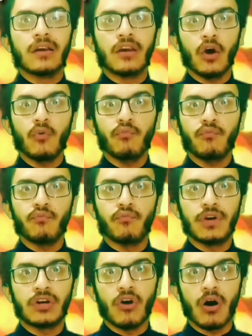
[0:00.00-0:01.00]
Now
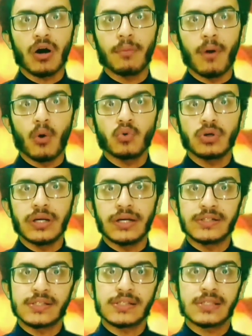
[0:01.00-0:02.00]
we talk about
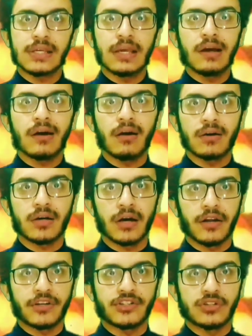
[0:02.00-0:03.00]
its
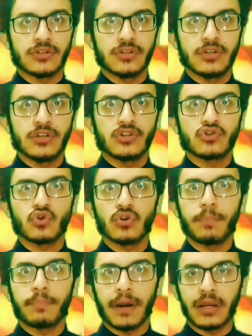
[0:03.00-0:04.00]
contraindication. So
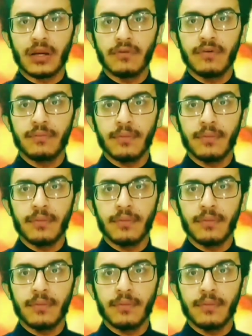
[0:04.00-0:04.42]
the pregnant